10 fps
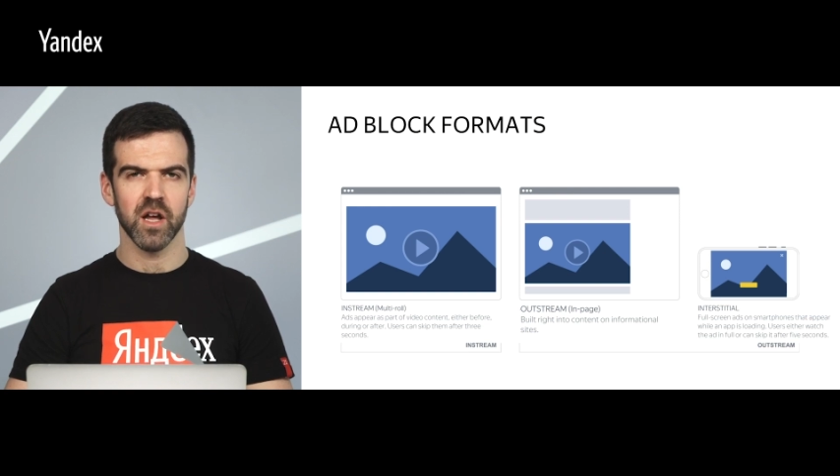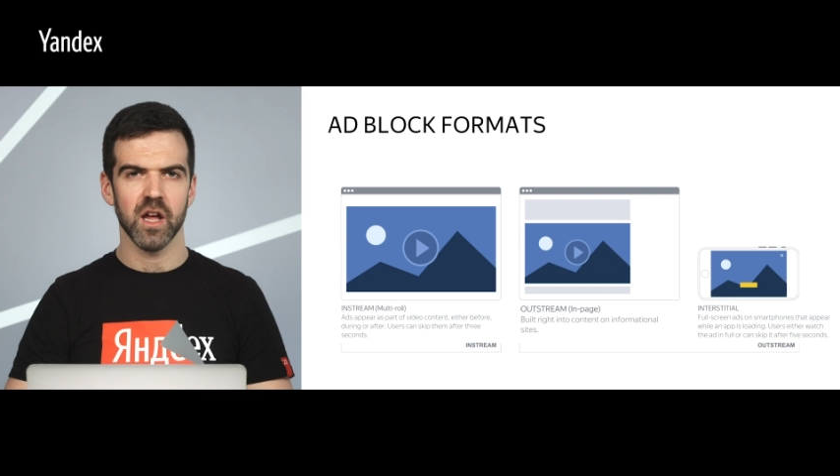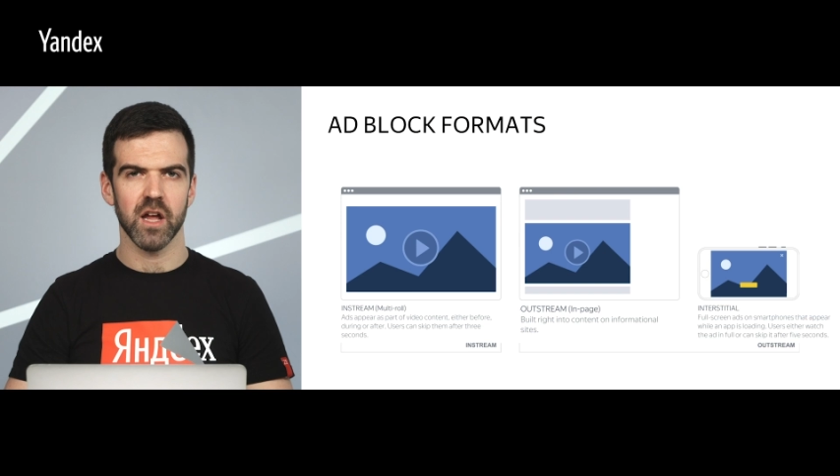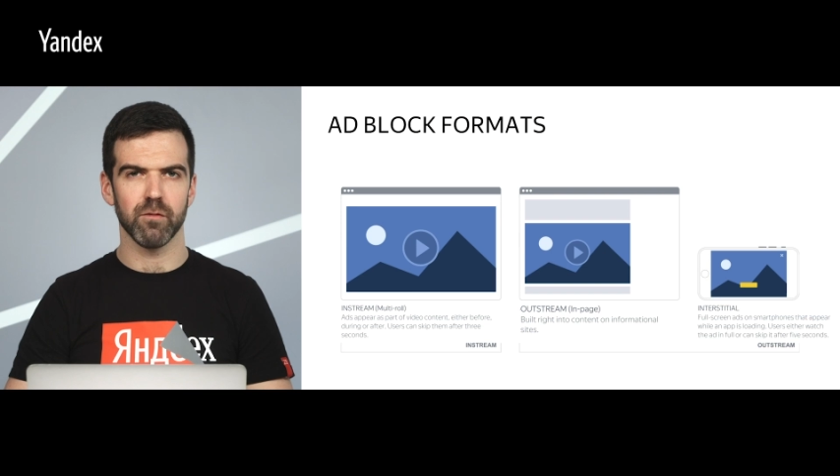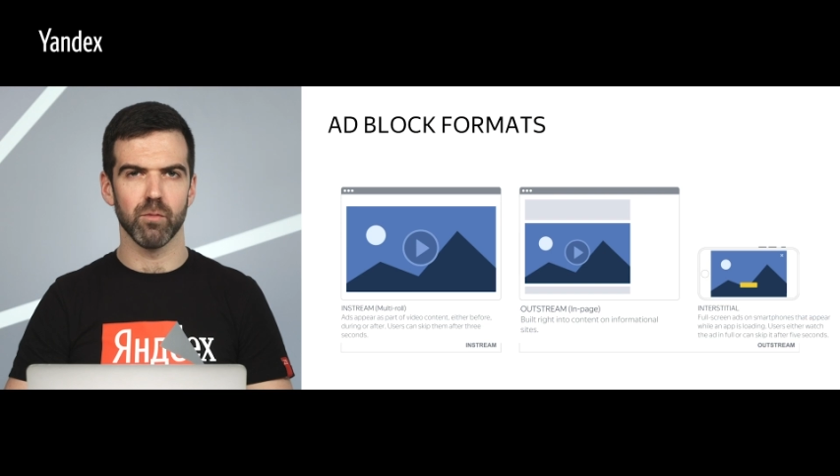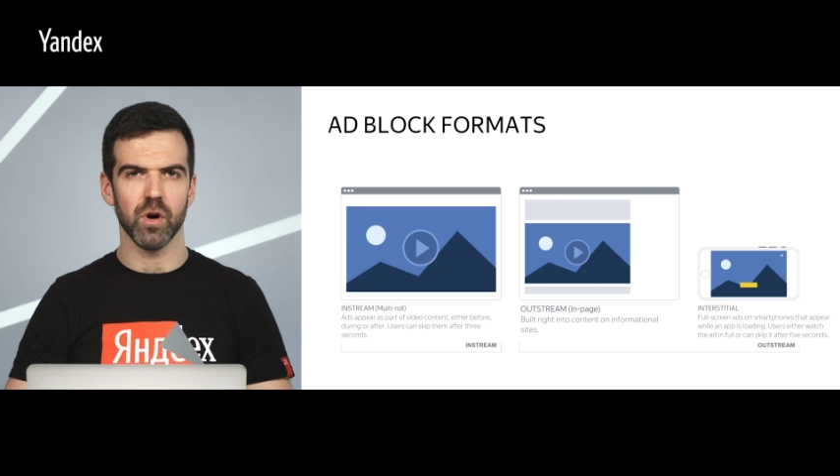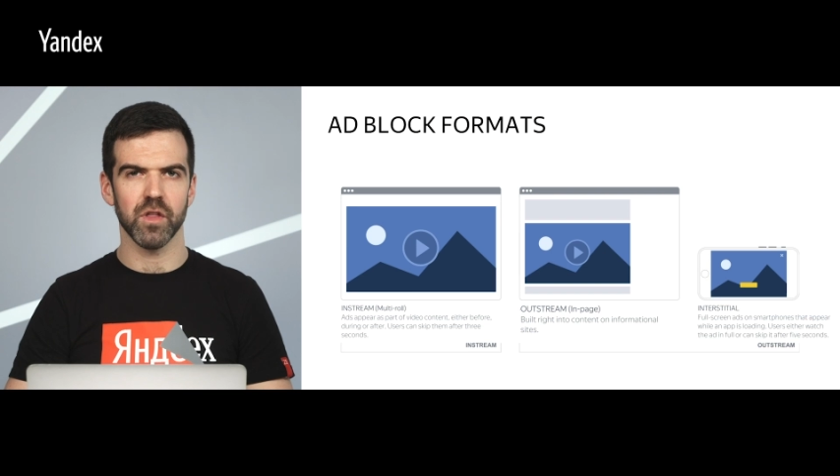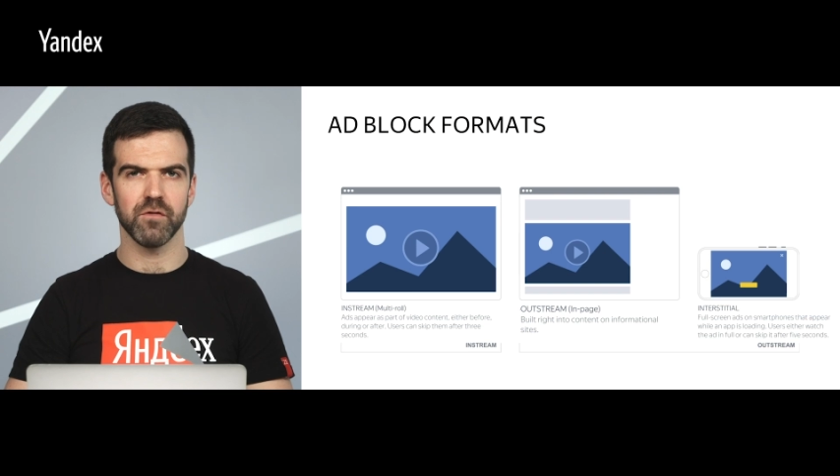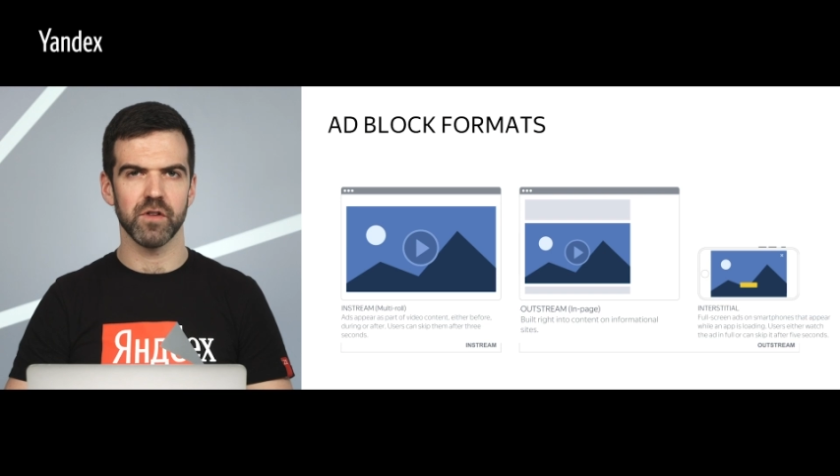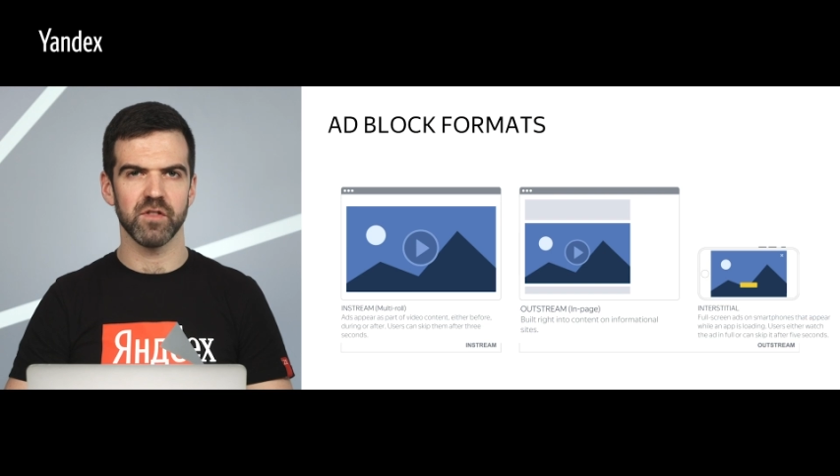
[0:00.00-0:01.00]
if more than
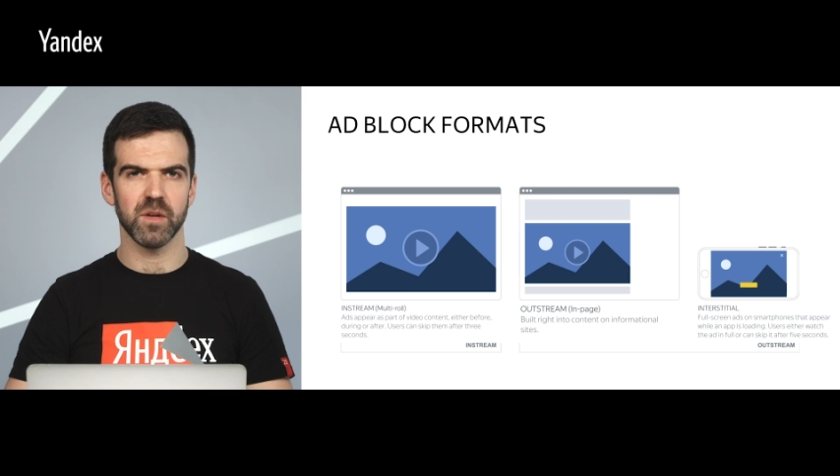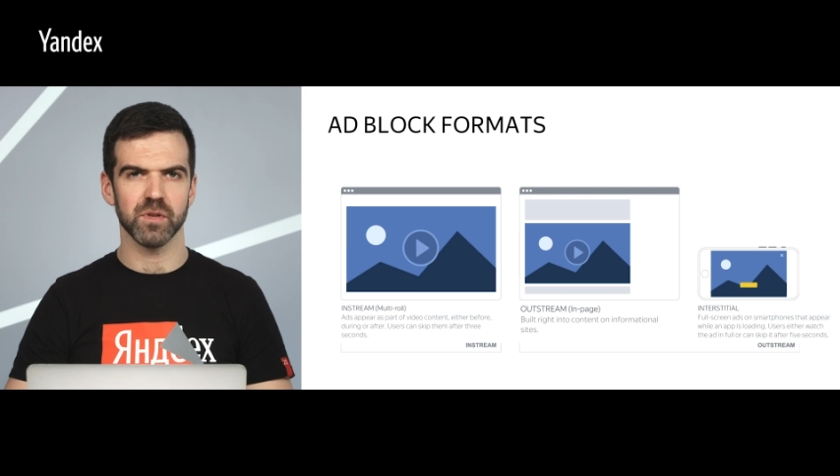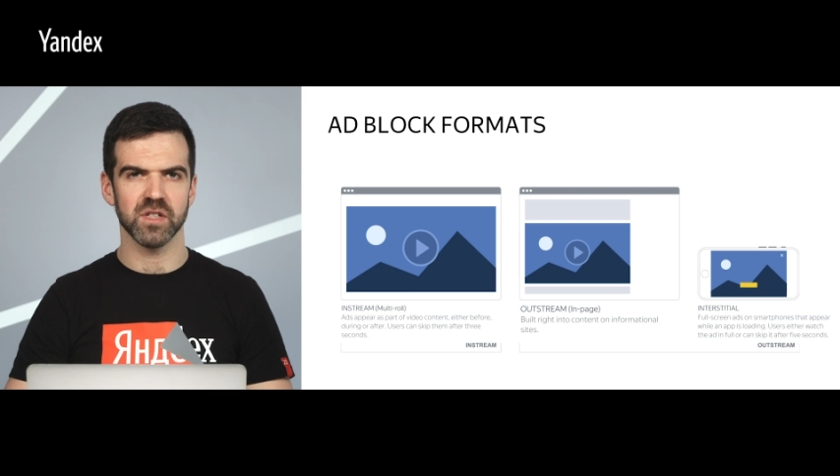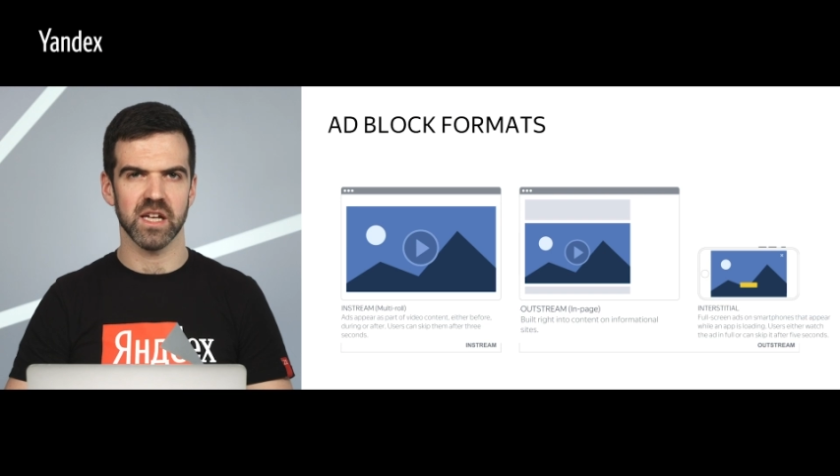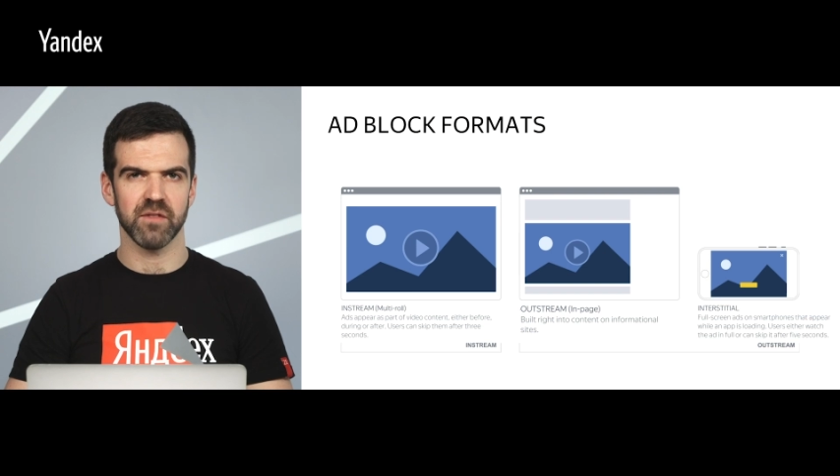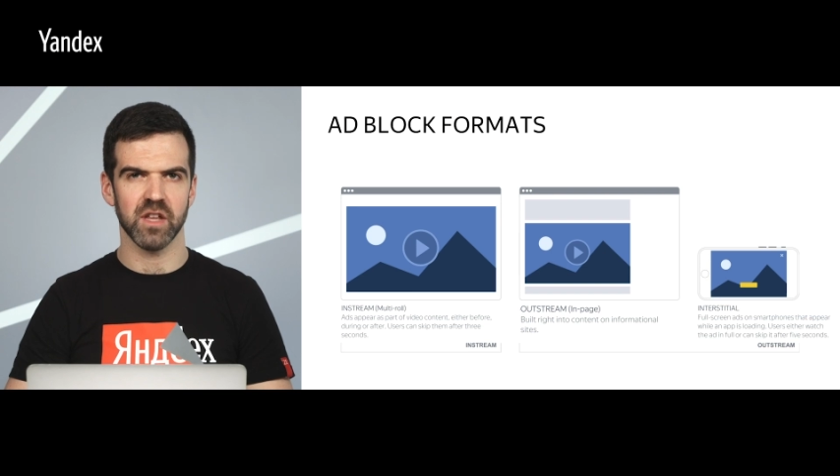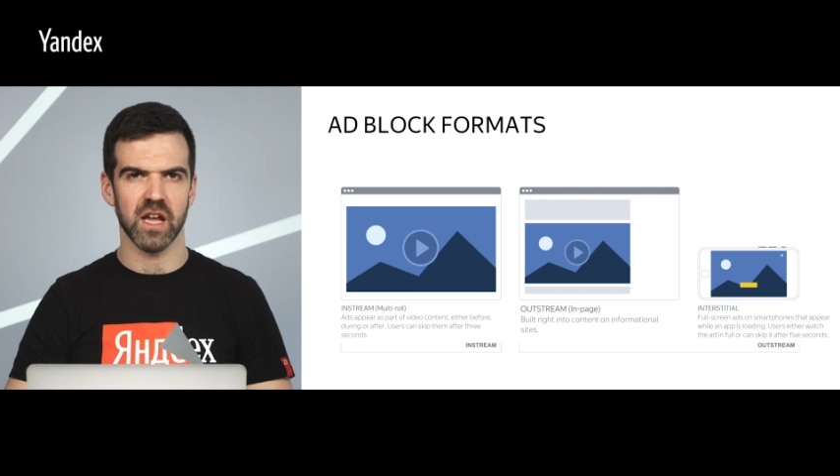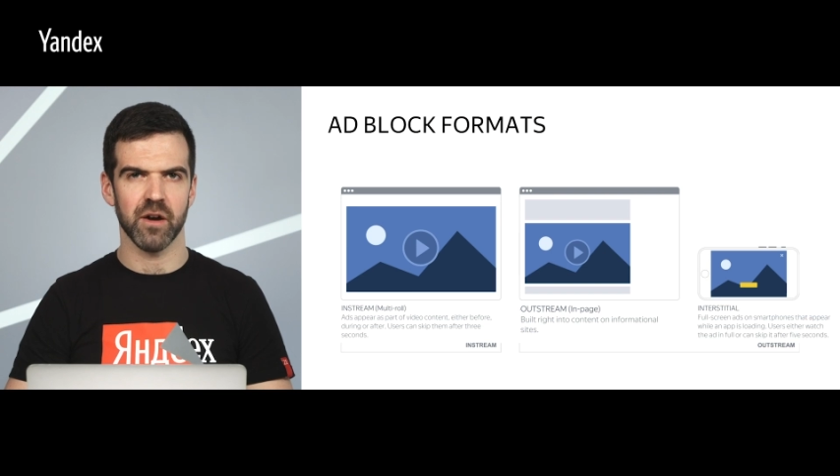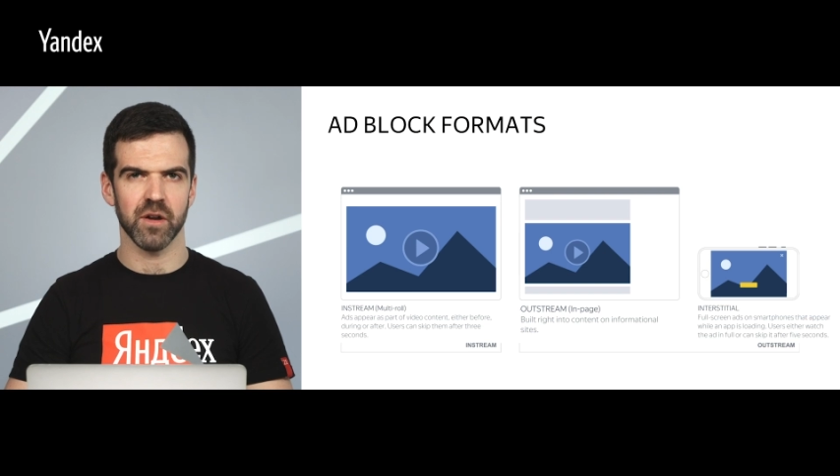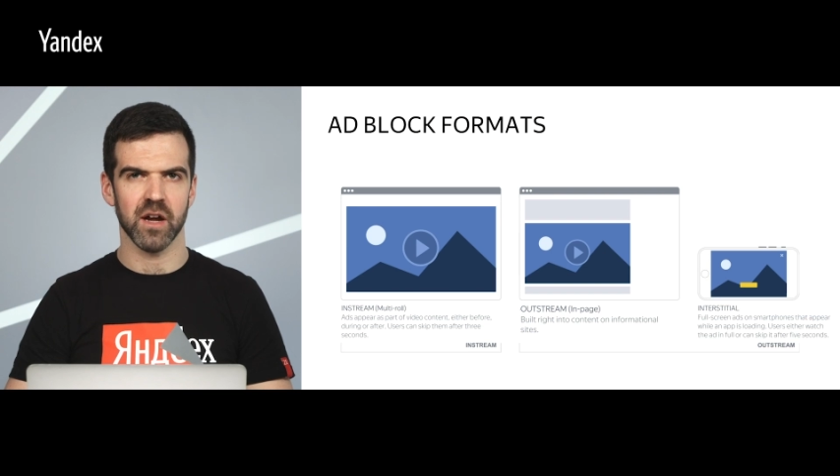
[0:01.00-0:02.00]
50% of the area